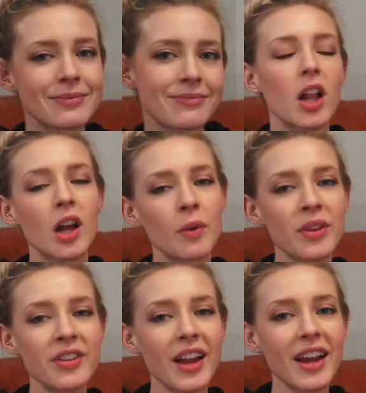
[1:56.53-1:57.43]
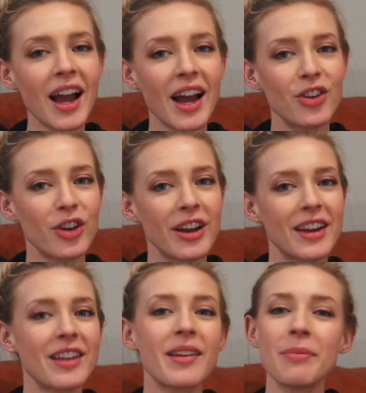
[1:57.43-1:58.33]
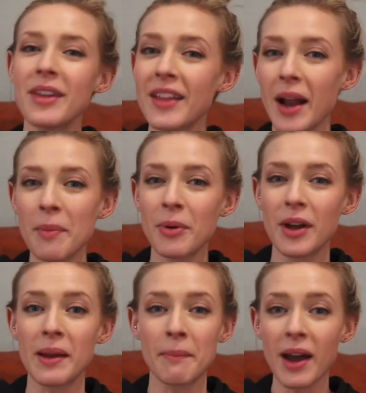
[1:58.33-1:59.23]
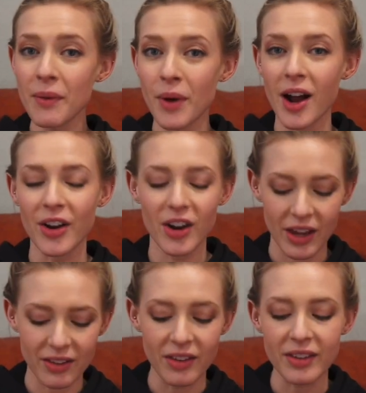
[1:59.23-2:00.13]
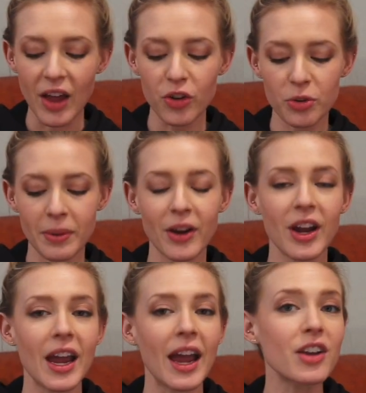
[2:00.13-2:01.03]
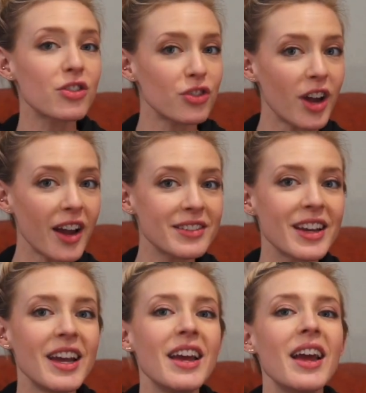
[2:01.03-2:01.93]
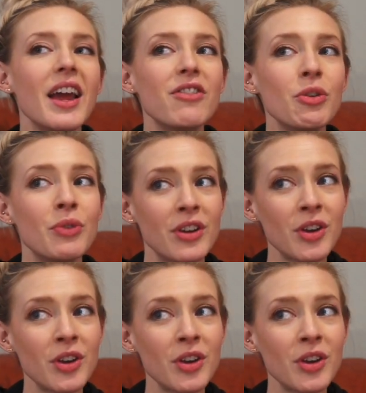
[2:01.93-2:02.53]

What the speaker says: Along with staying hydrated, something that I put in my water is this elderberry extract. If you didn't